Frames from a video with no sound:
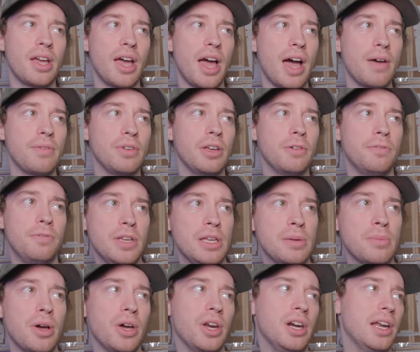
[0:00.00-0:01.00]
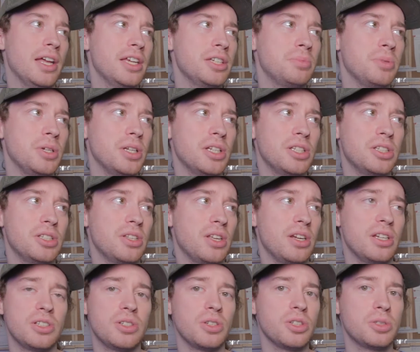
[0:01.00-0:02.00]
having a female and a lesbian is that
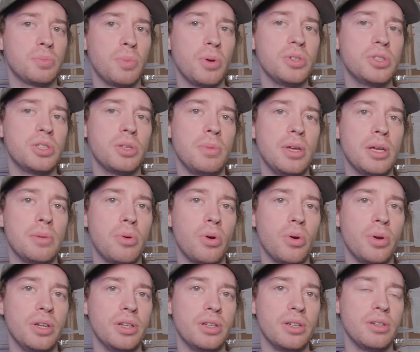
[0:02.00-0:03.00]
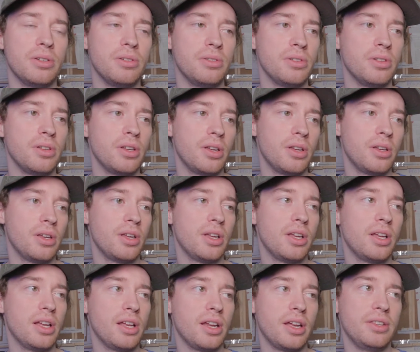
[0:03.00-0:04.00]
it's not supposed to be a point. And
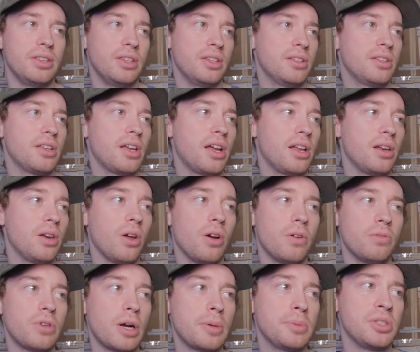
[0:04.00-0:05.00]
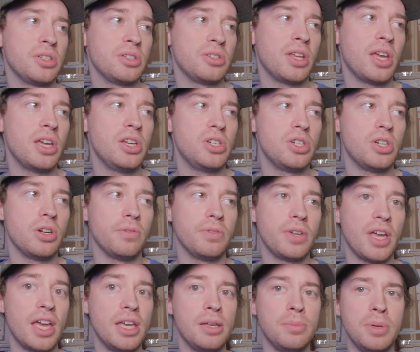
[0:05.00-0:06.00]
a lot of representation of
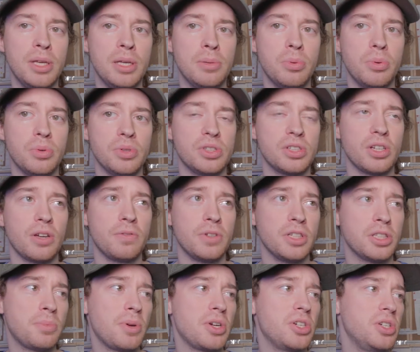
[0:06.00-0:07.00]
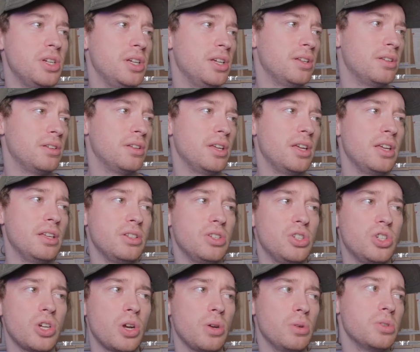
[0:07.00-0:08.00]
gay people and stuff, and especially in
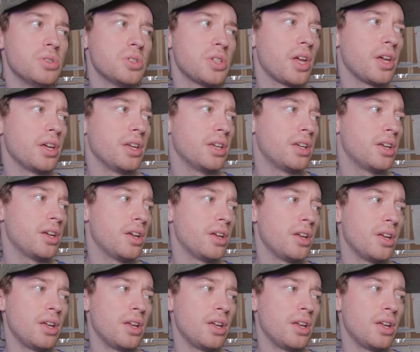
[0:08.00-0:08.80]
shows like